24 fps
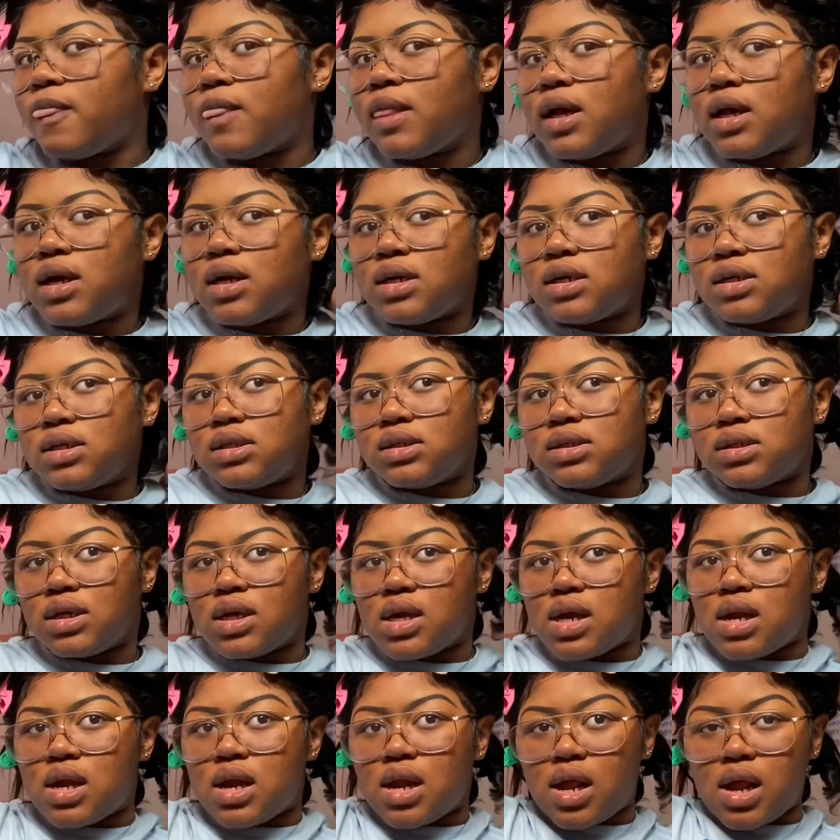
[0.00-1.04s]
I said,
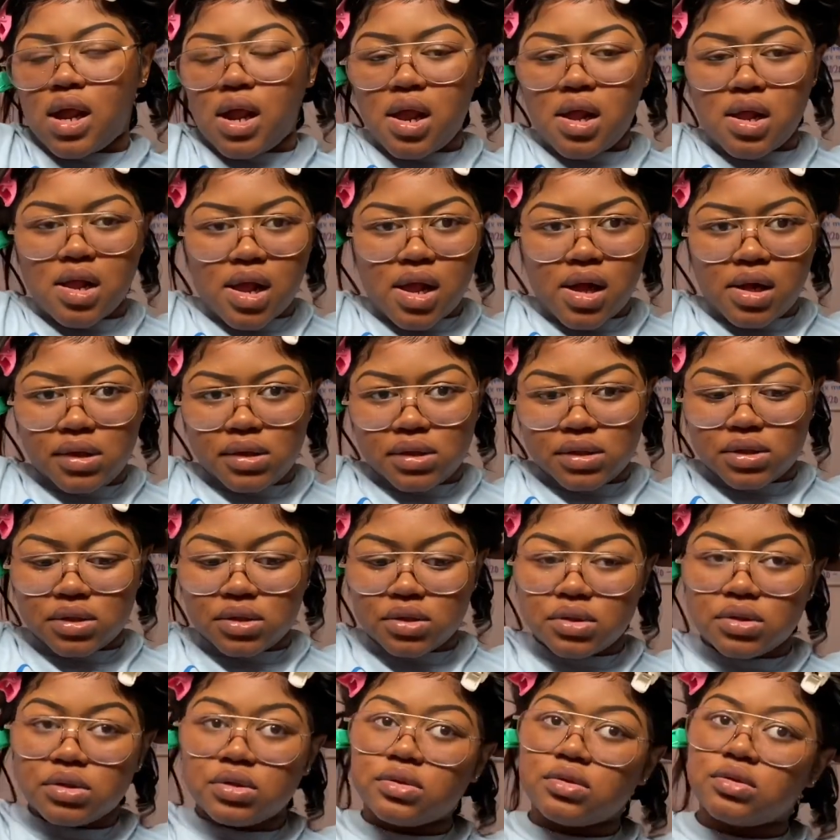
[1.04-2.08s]
dang, that is
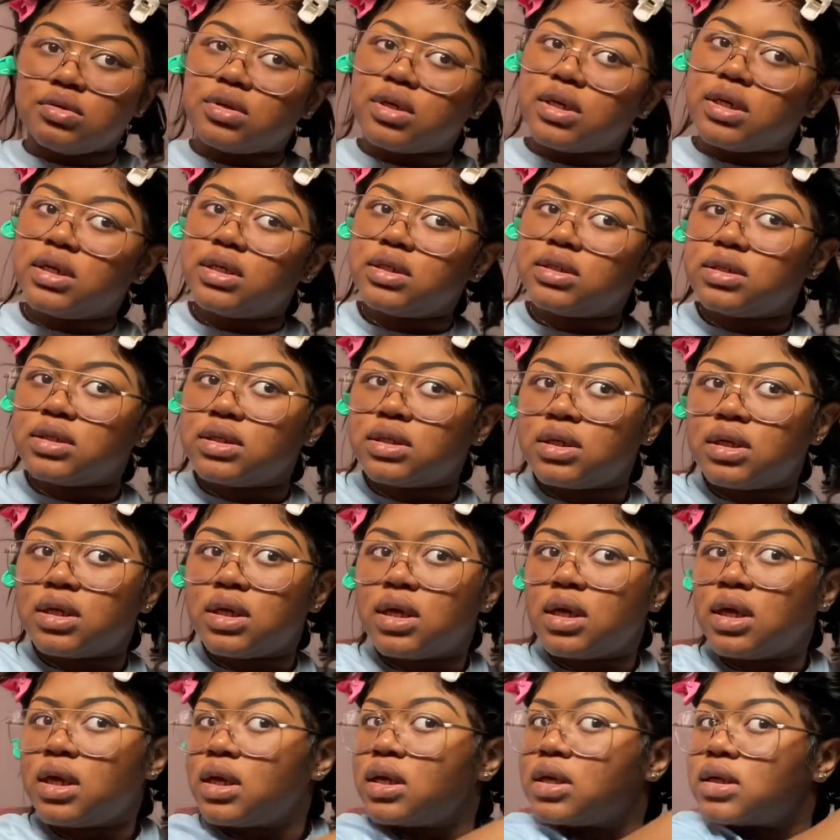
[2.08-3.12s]
crazy.
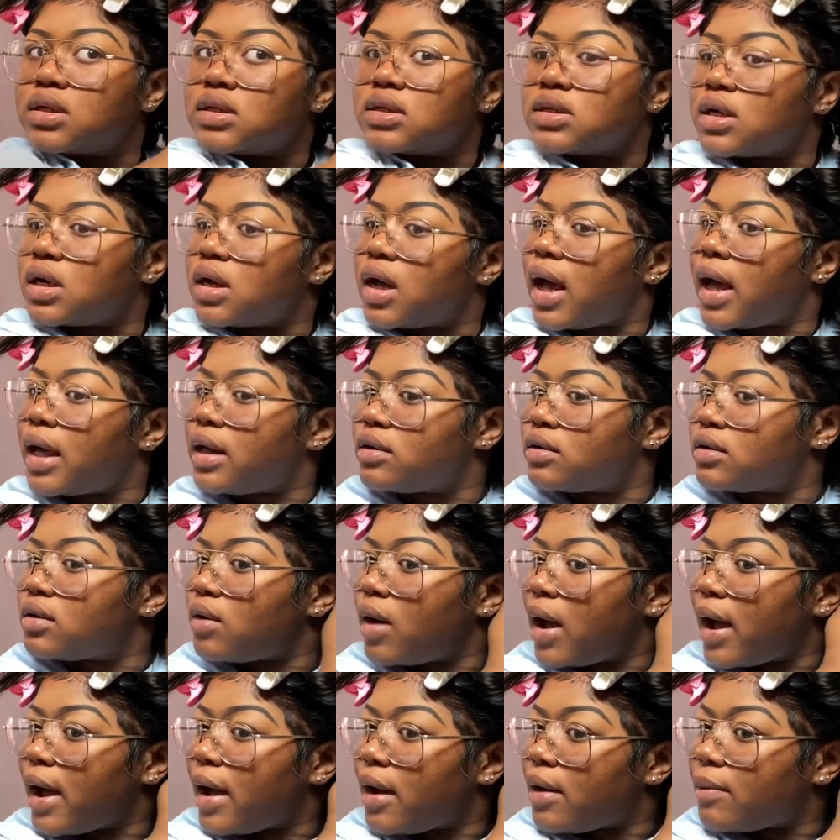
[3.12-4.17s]
So I don't know
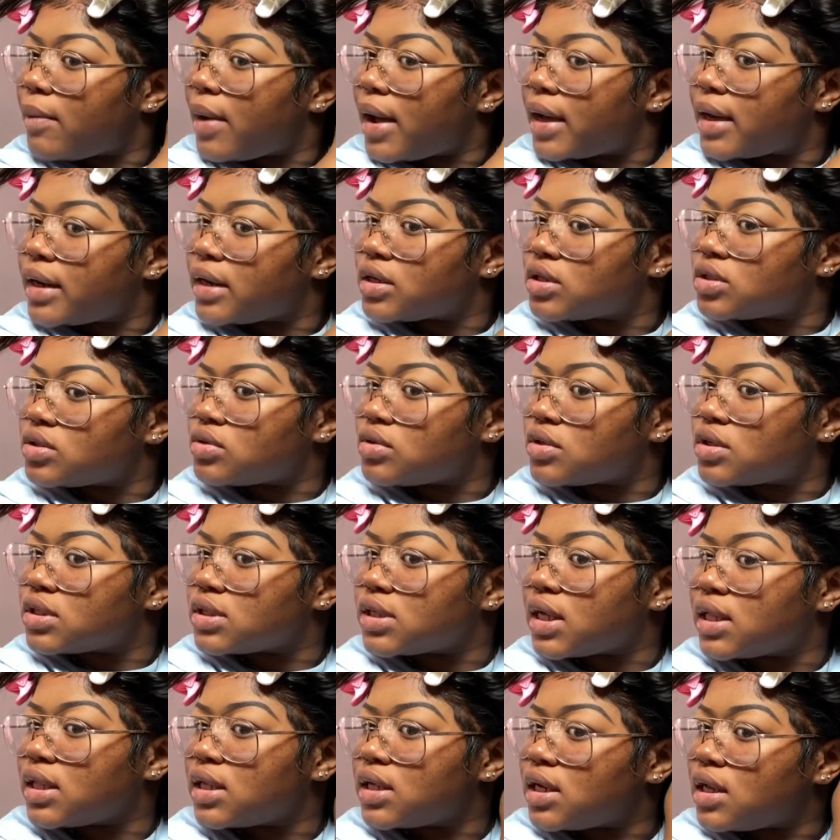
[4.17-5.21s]
how my hair store is
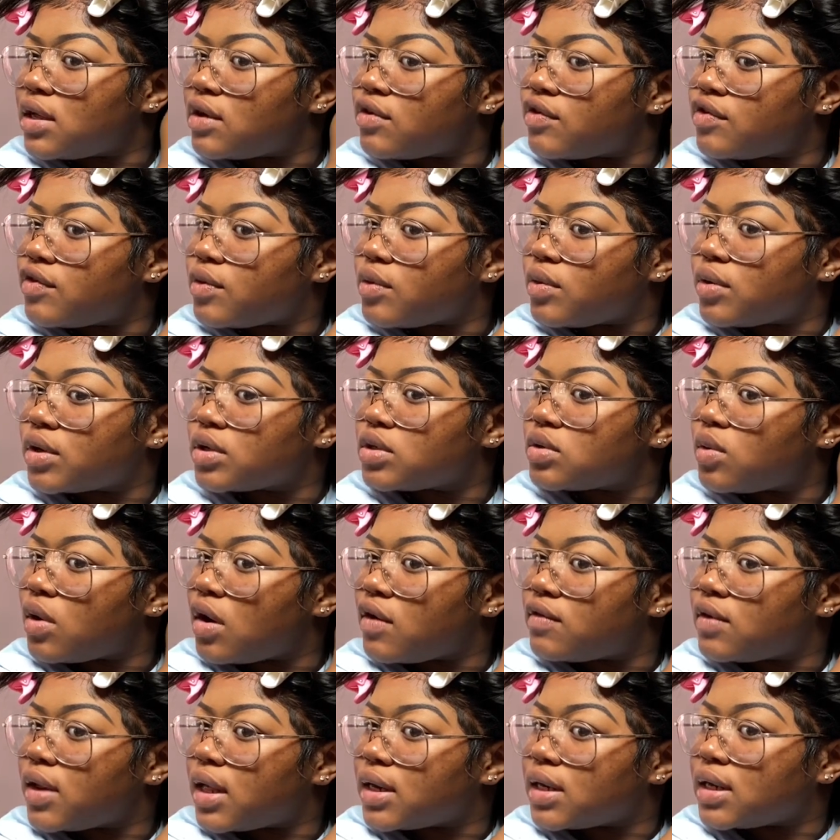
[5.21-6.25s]
selling it for
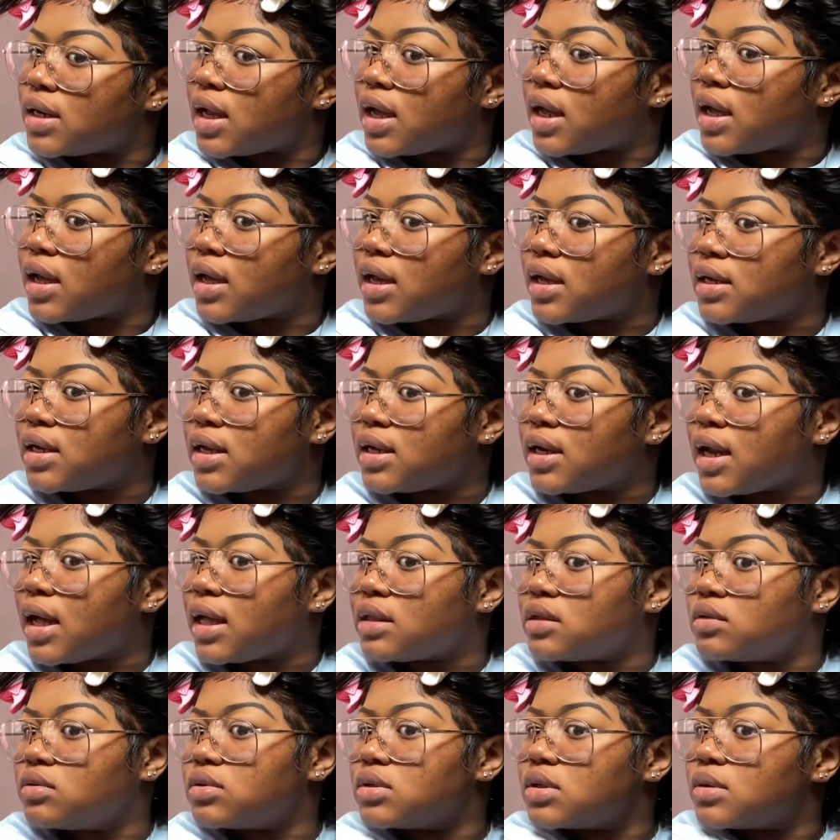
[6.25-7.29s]
$12.99 and they're not
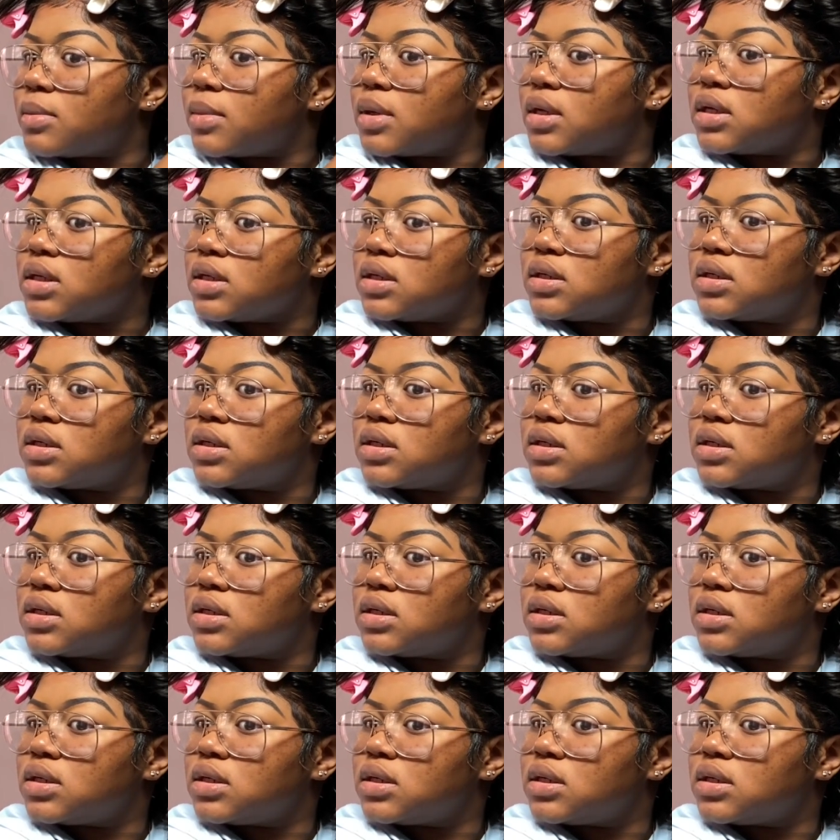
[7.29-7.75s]
losing money.